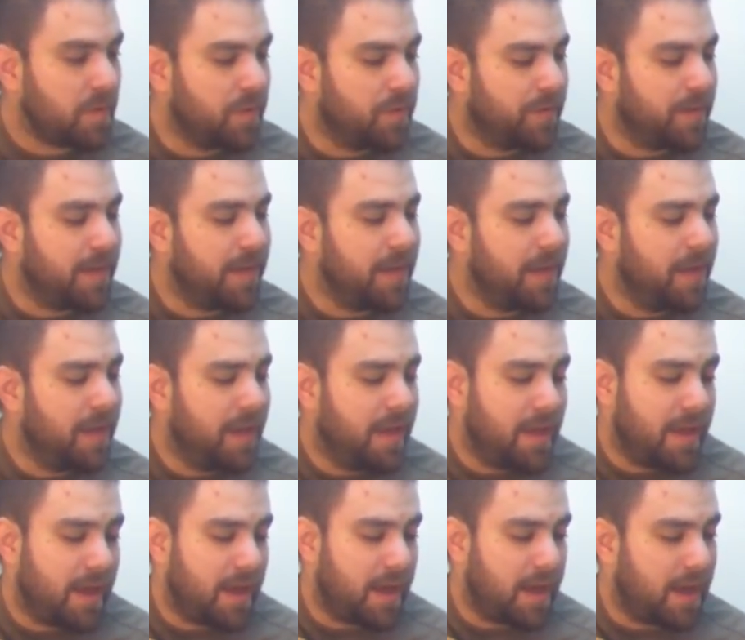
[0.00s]
Okay?
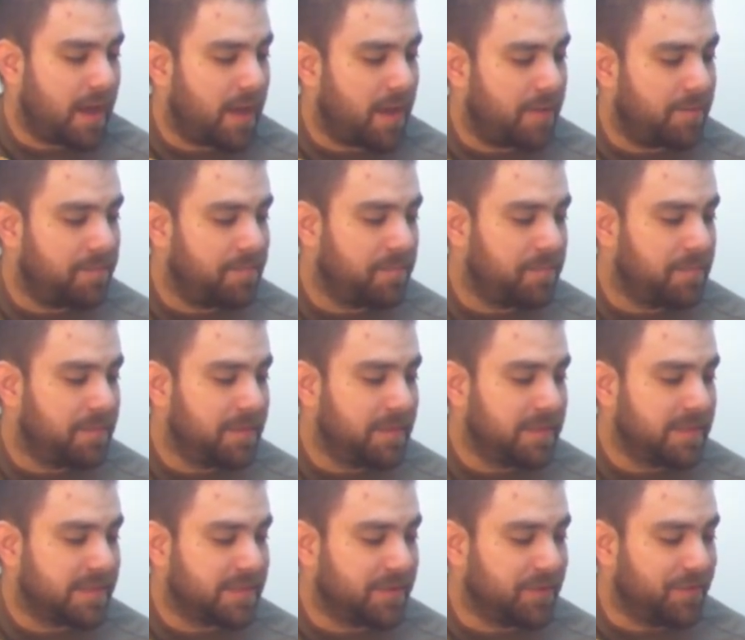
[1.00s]
Um,
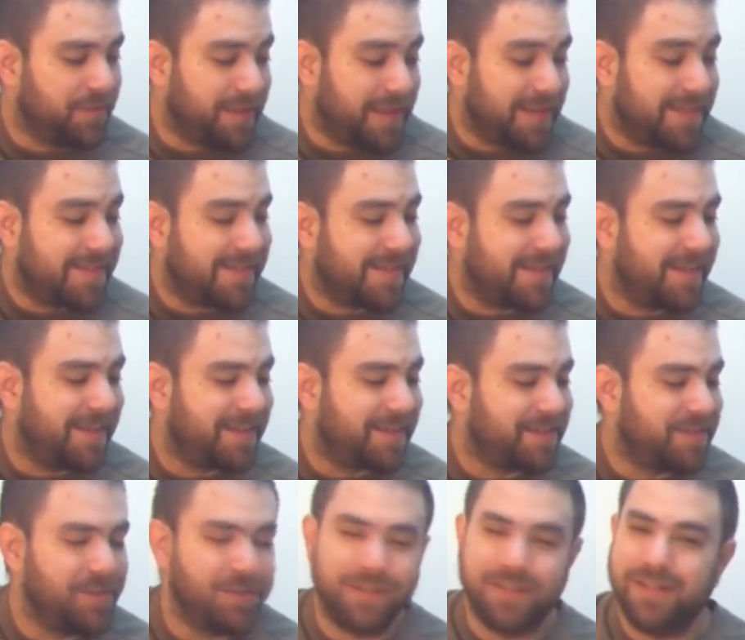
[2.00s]
so that's
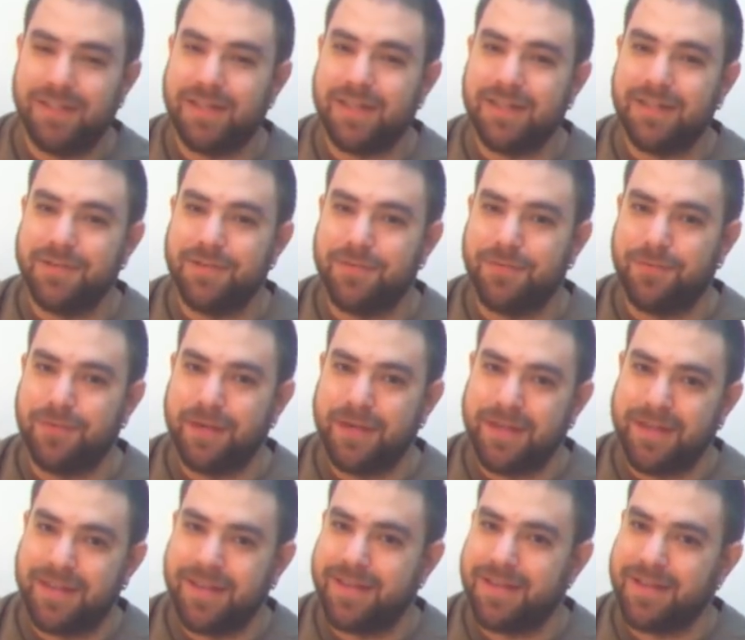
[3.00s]
it. You're done
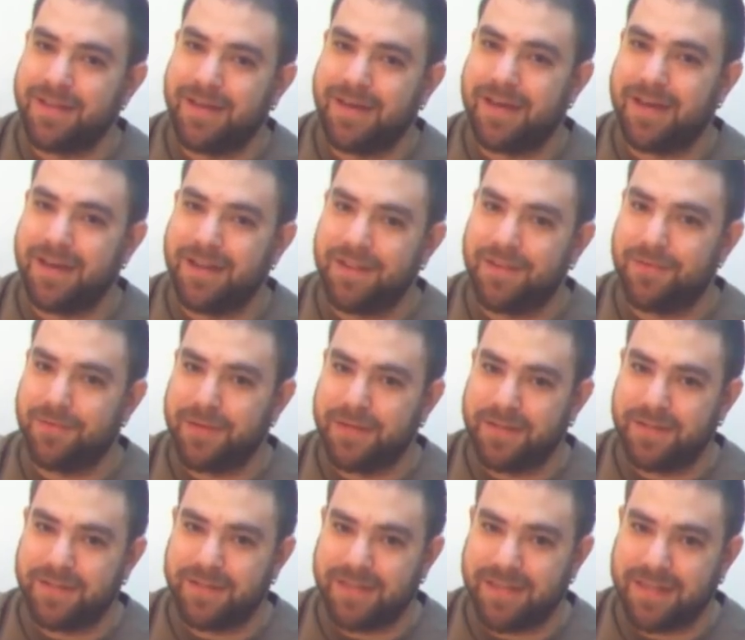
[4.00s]
with uh, The
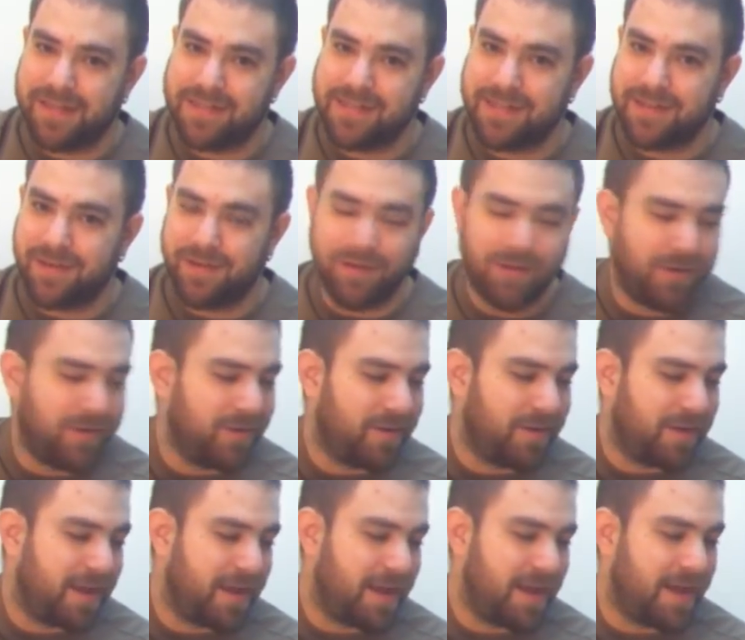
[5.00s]
Winner Takes It
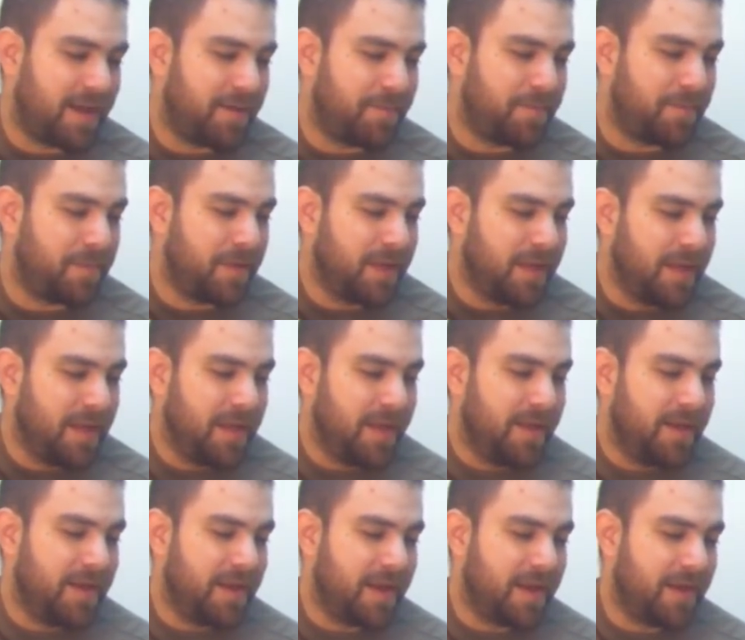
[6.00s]
All. Um,
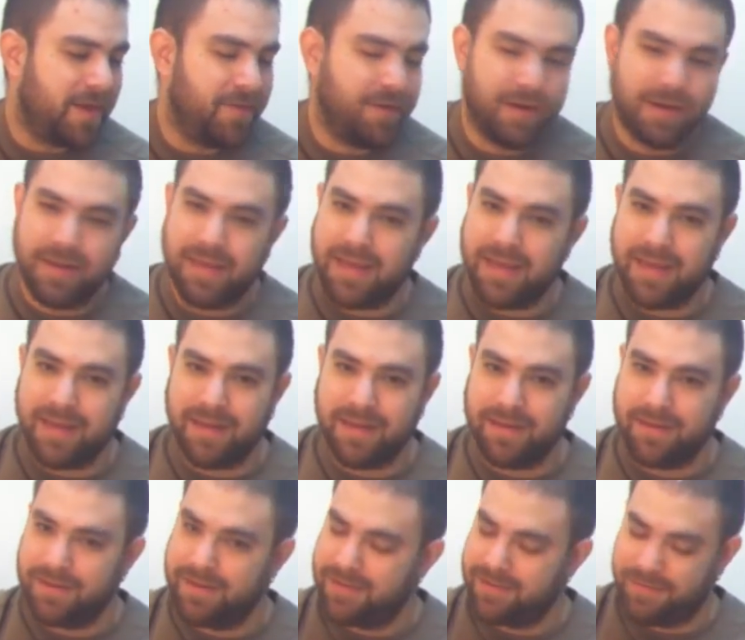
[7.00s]
now,
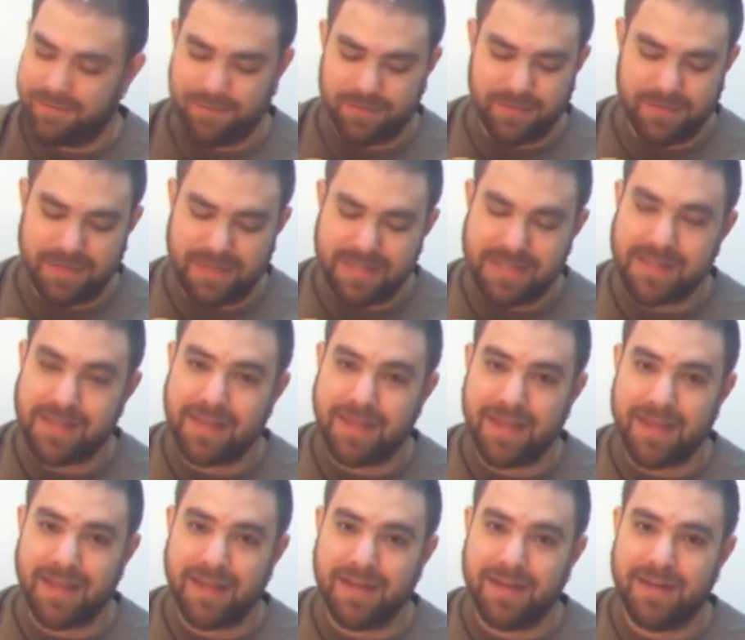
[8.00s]
again, let's
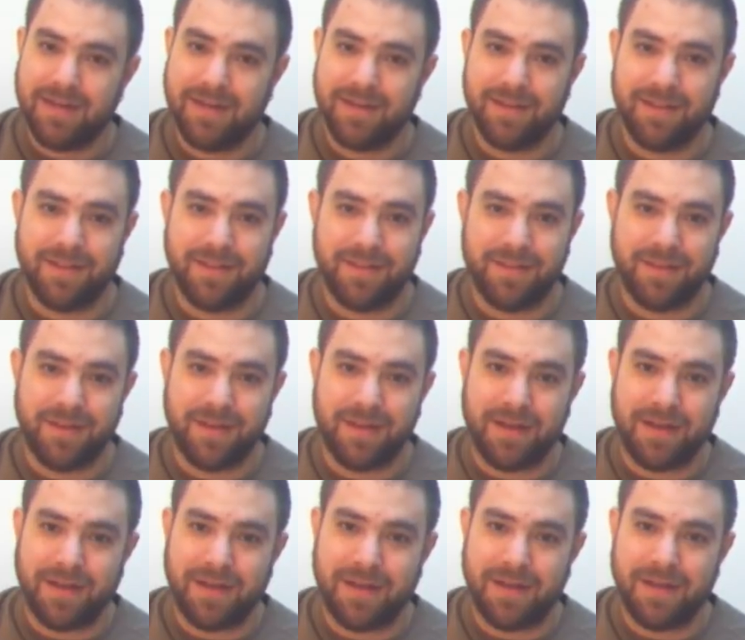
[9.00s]
thank the
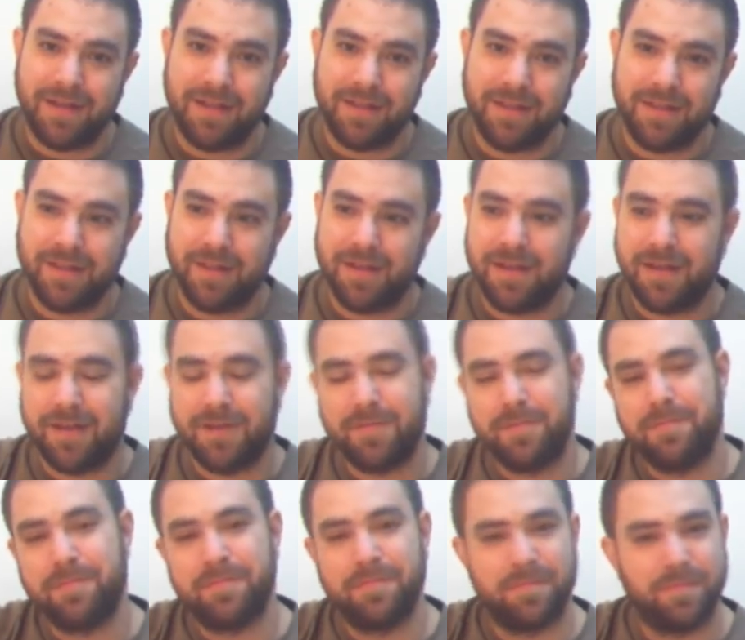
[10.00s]
the,
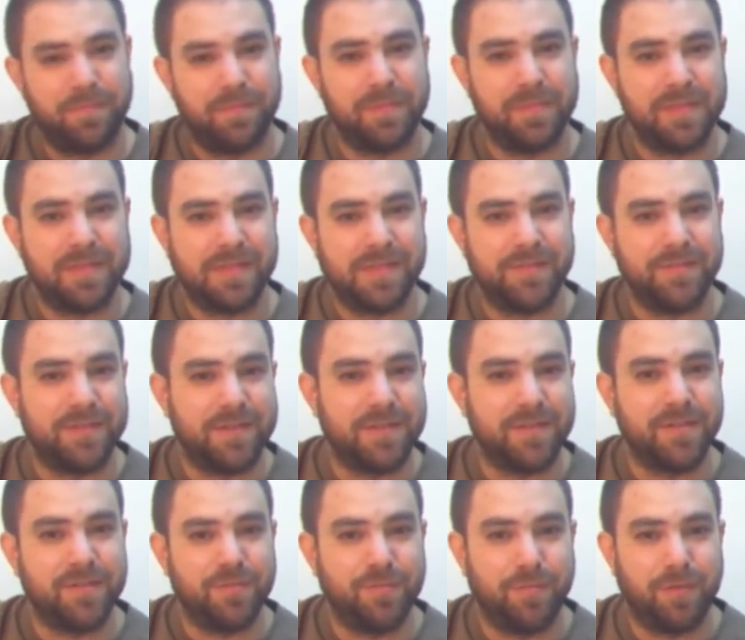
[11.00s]
um, the
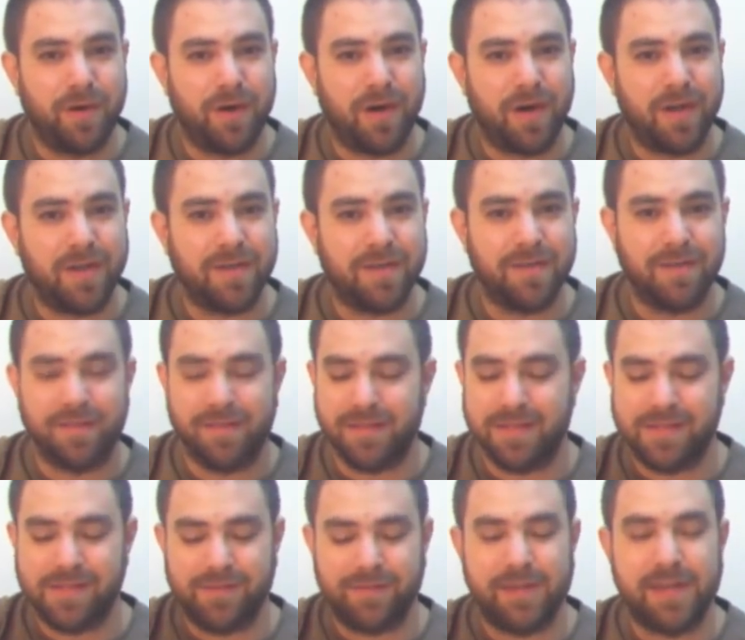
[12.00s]
student who bought
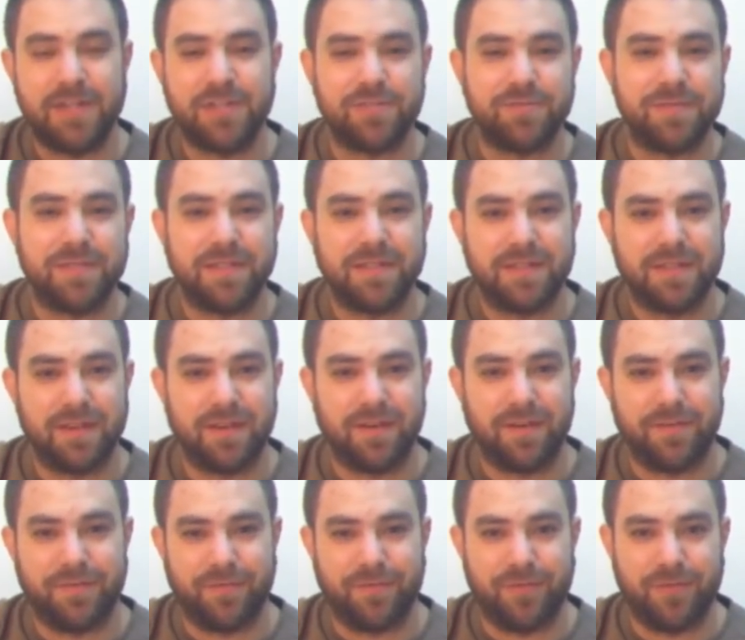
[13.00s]
this arrangement
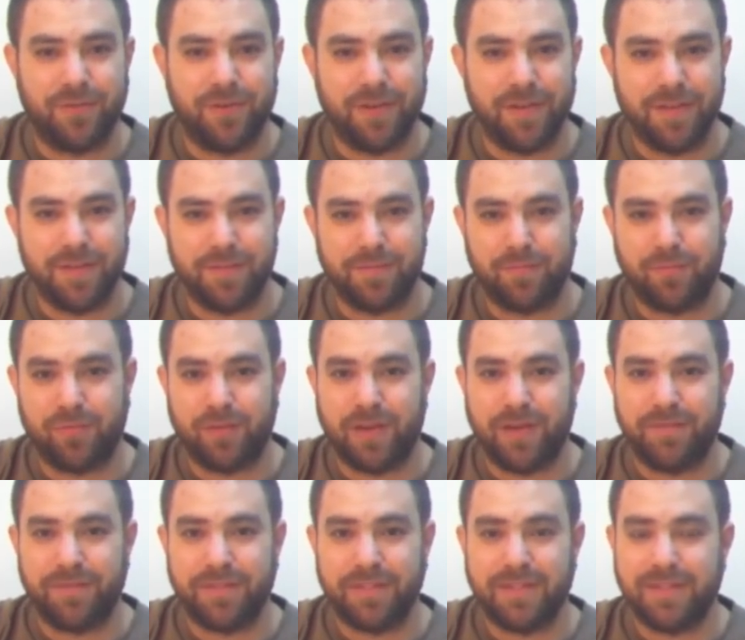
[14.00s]
for the
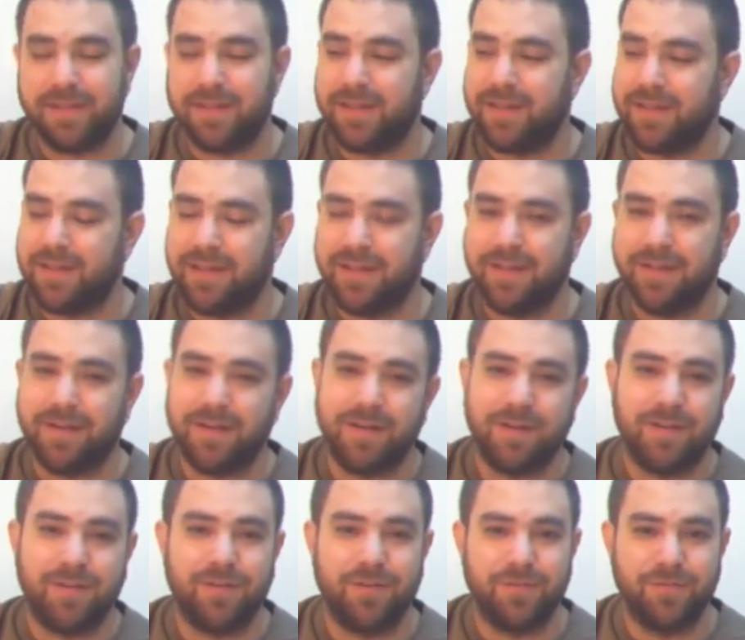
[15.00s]
private uh,
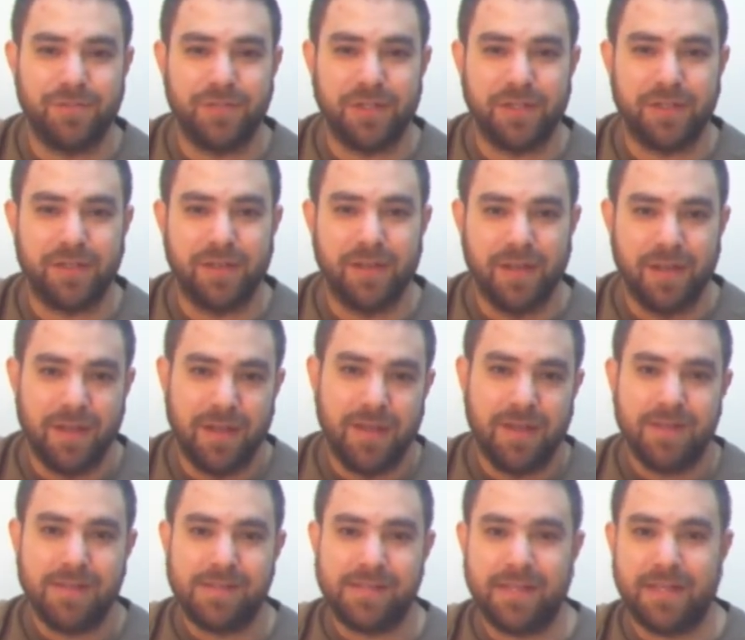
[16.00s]
guitar coaching
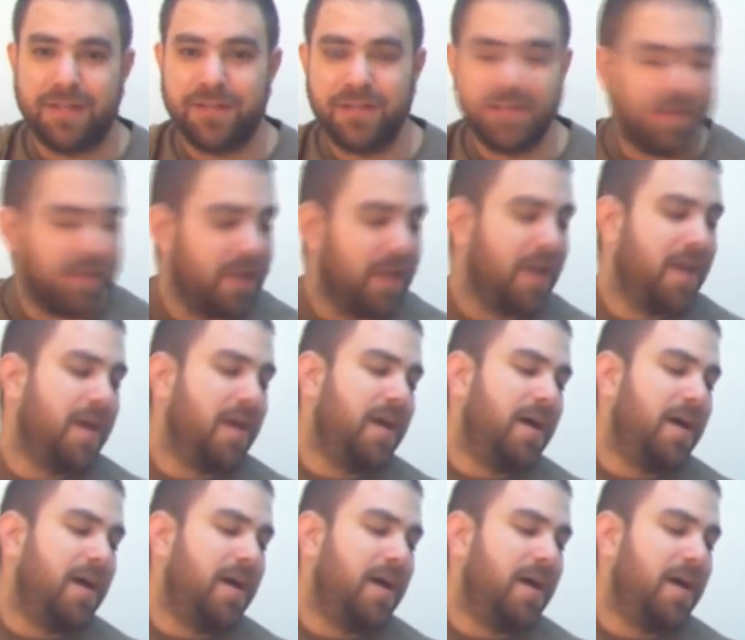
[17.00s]
session.